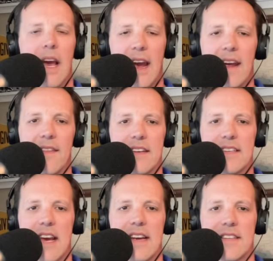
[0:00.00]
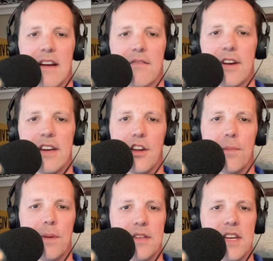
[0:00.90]
And these days, every new
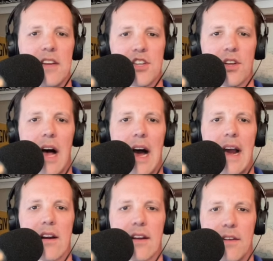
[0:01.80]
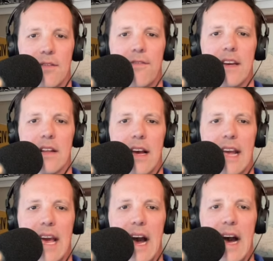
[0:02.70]
potential hire can feel
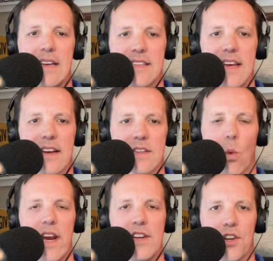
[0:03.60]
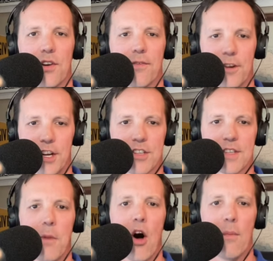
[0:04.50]
like a high-stakes wager for your
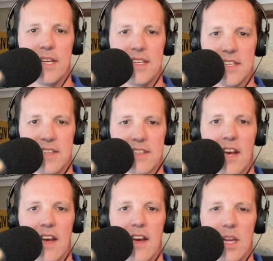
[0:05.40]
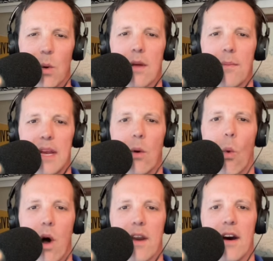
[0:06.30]
small business. You want to be
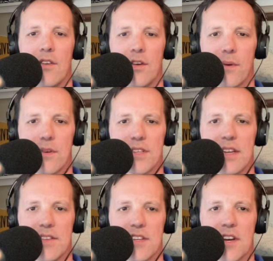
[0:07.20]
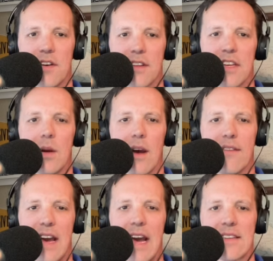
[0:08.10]
100% certain that you have
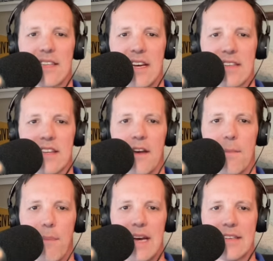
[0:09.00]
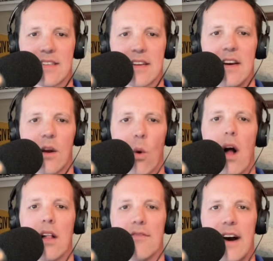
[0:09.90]
access to the best
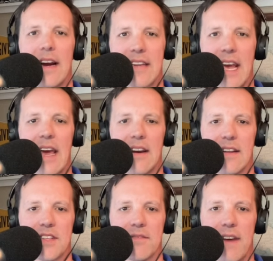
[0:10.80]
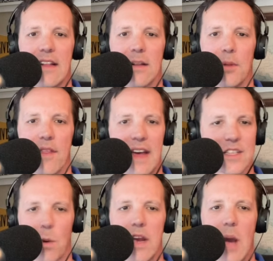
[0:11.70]
qualified candidates available.
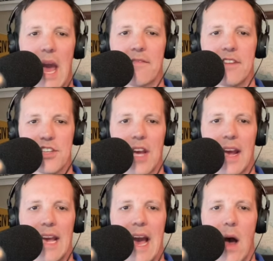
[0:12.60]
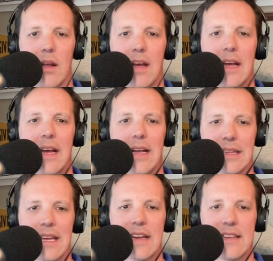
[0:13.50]
That's why you have to check out
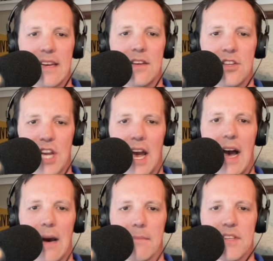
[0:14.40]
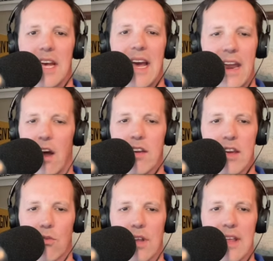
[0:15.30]
LinkedIn Jobs. And all
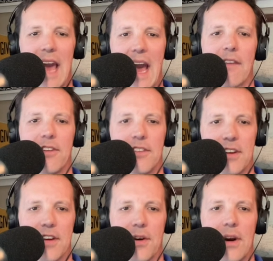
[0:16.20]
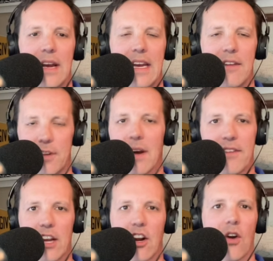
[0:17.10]
you really have to do, if you have
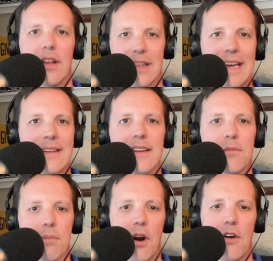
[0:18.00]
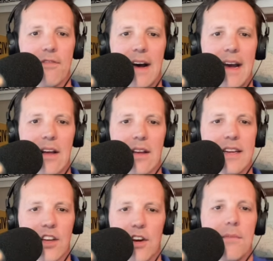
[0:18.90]
a current LinkedIn profile,
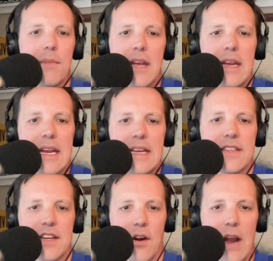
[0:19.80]
it couldn't be easier.